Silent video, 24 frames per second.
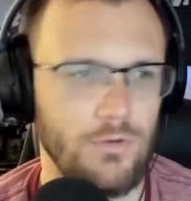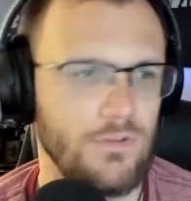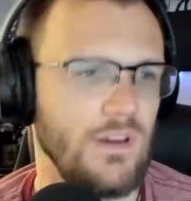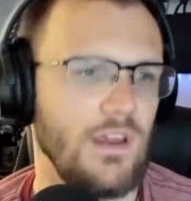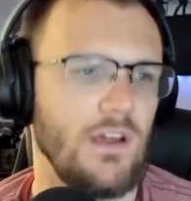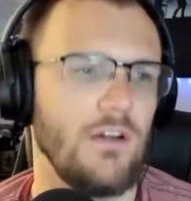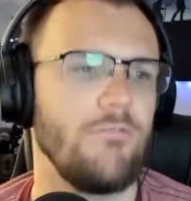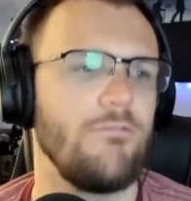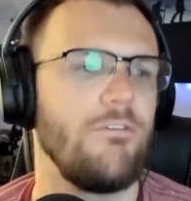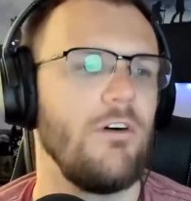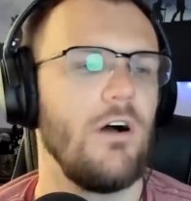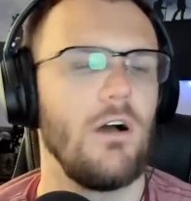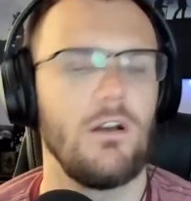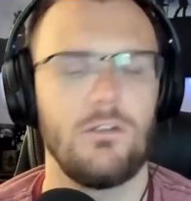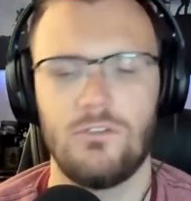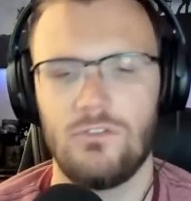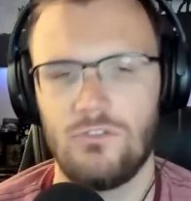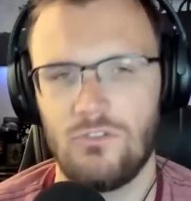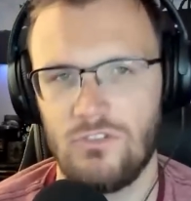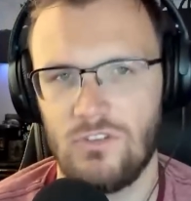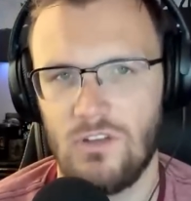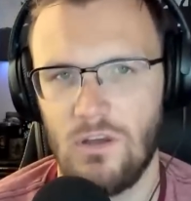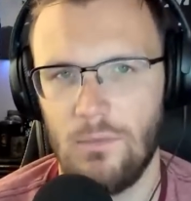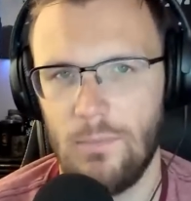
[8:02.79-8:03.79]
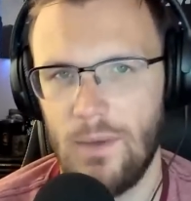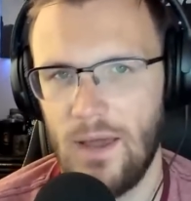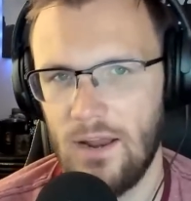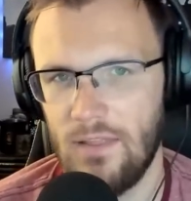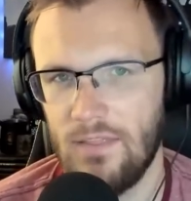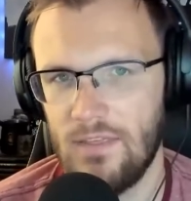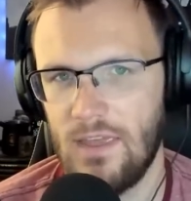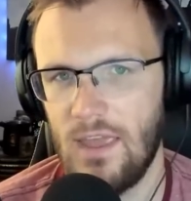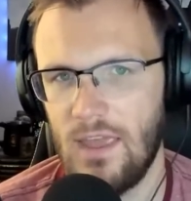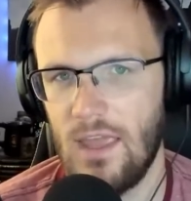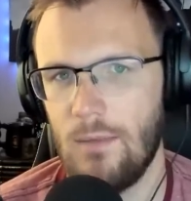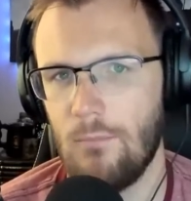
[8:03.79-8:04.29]
De'Aaron Fox has just come out
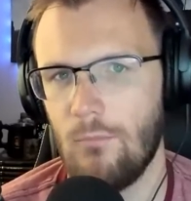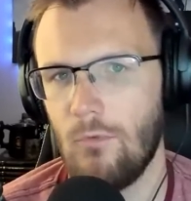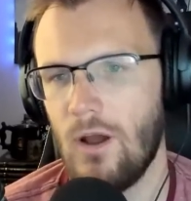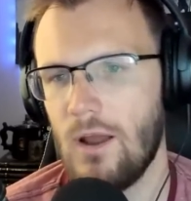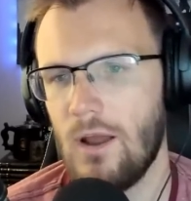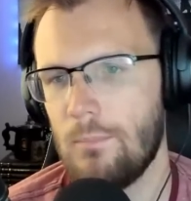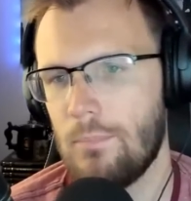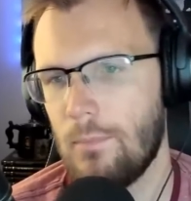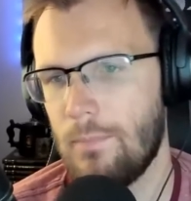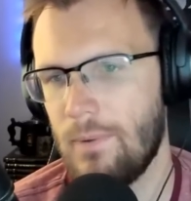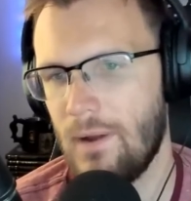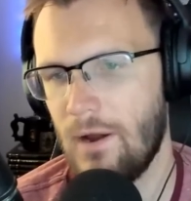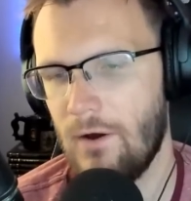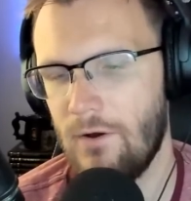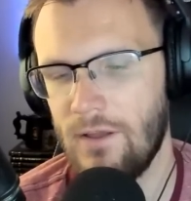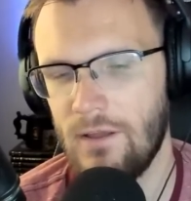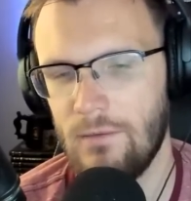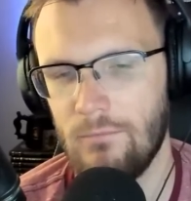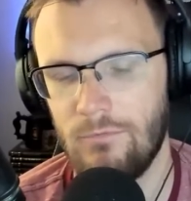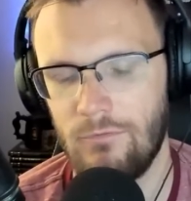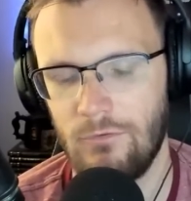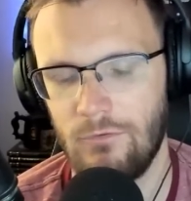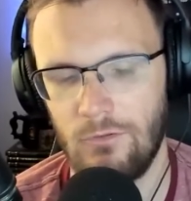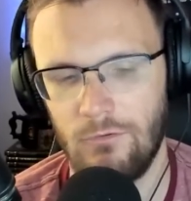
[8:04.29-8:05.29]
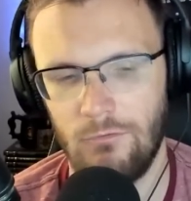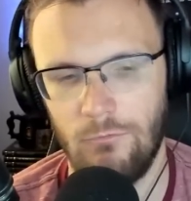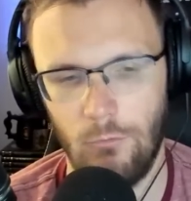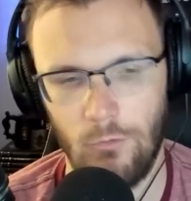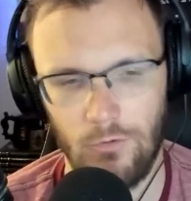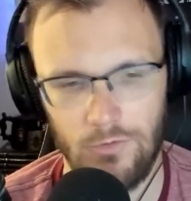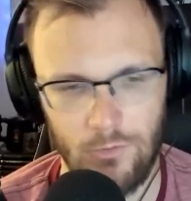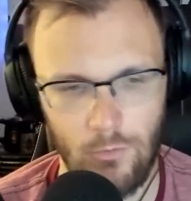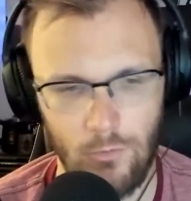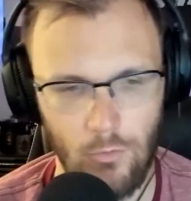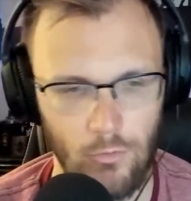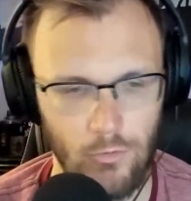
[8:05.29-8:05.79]
of the game, right, preparing him for the
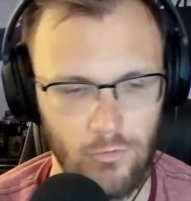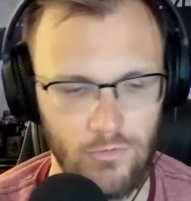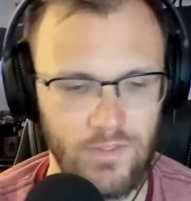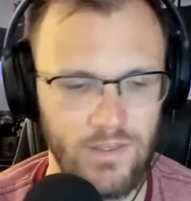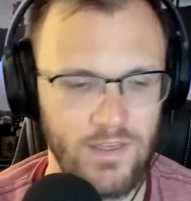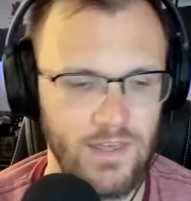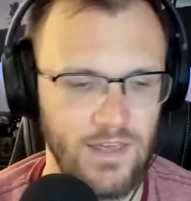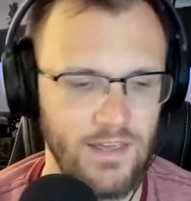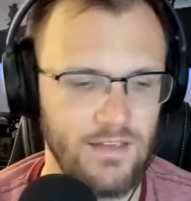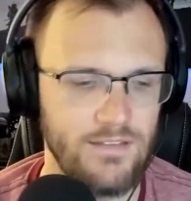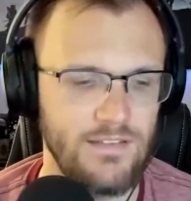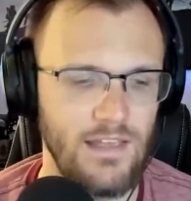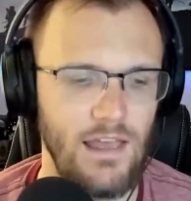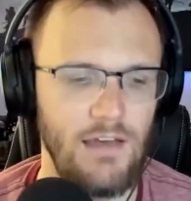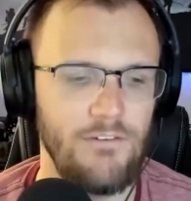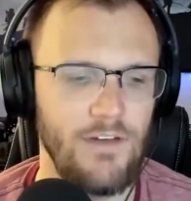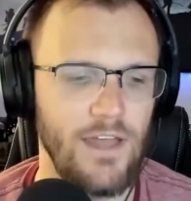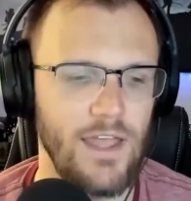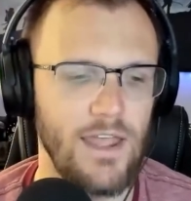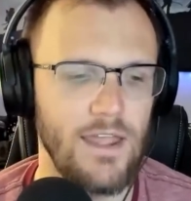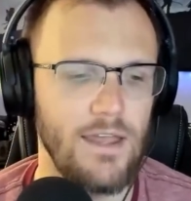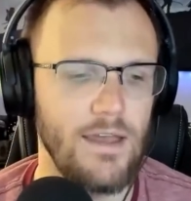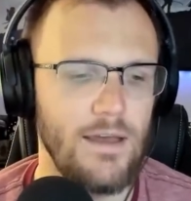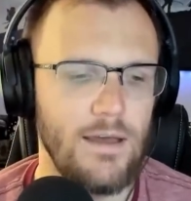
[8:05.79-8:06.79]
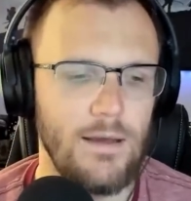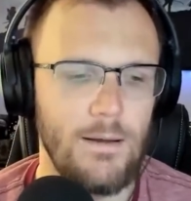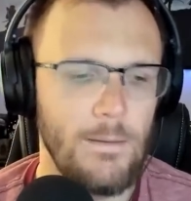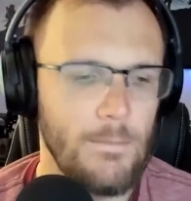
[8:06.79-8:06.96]
fourth quarter, and the Kings have a